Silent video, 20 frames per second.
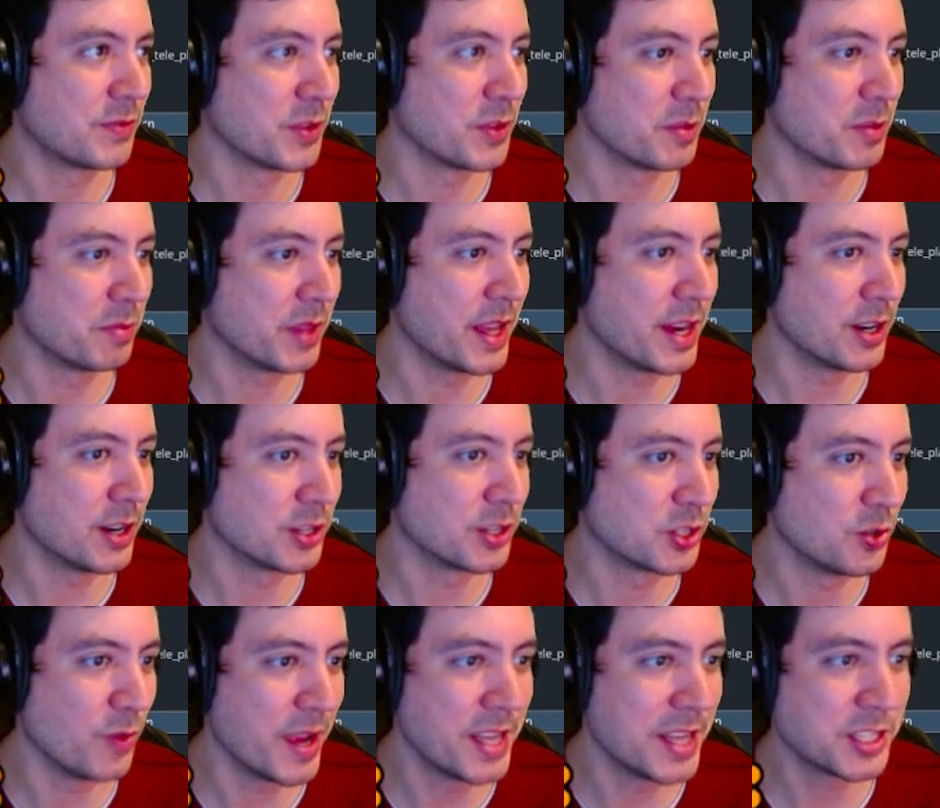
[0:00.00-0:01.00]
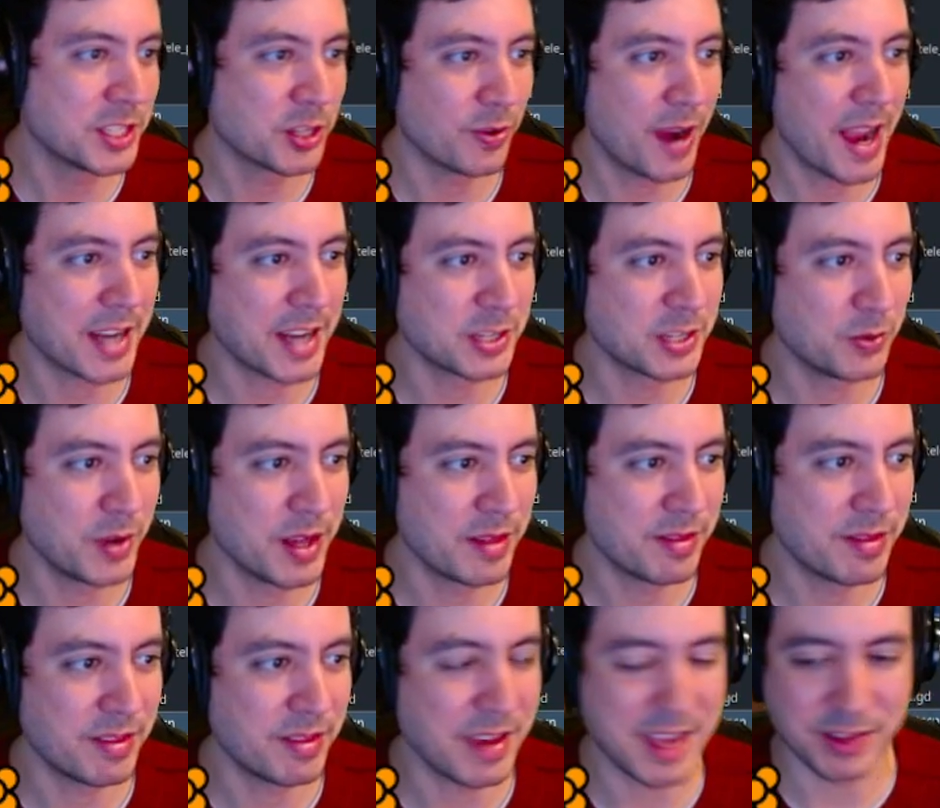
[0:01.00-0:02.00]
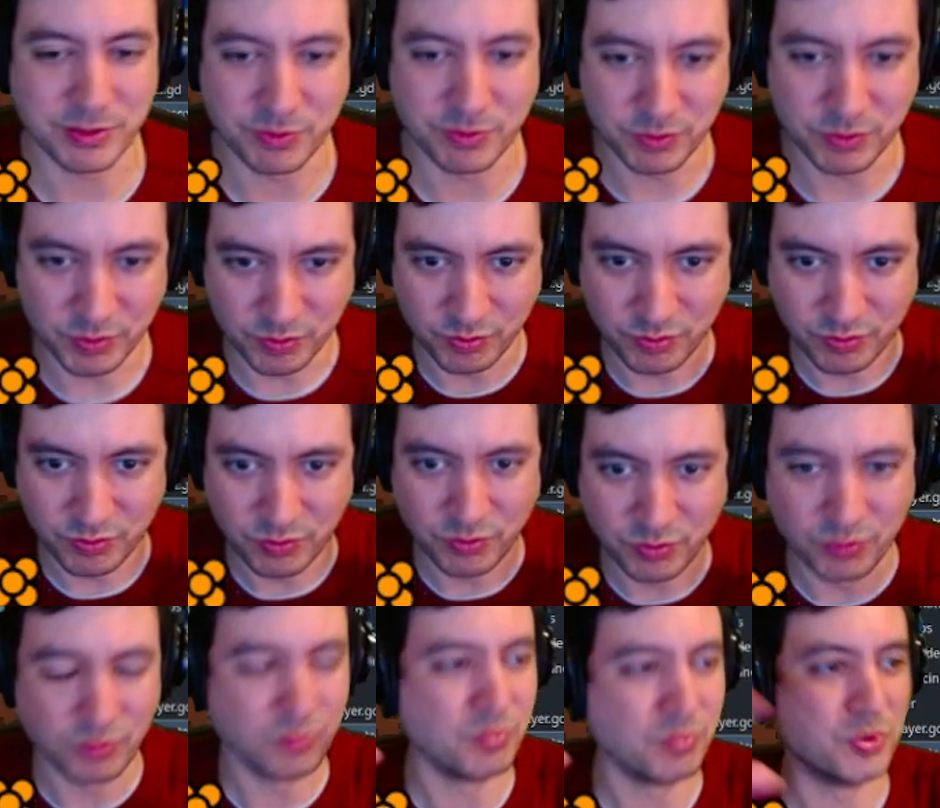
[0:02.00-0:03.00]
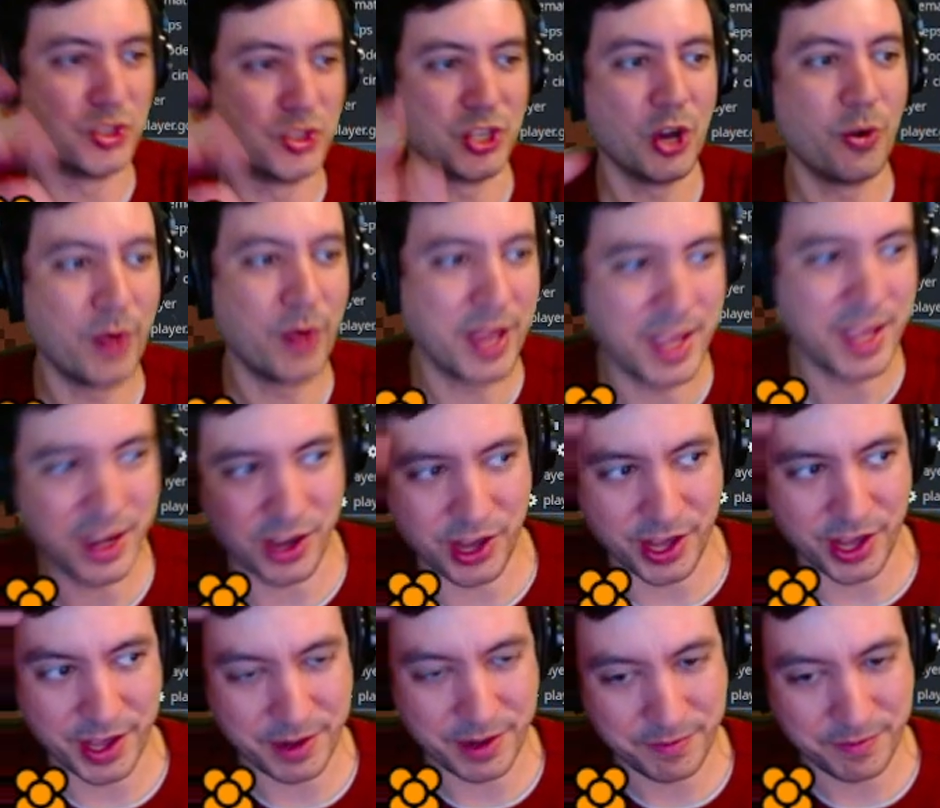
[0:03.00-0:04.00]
the player to interact with and zone in on.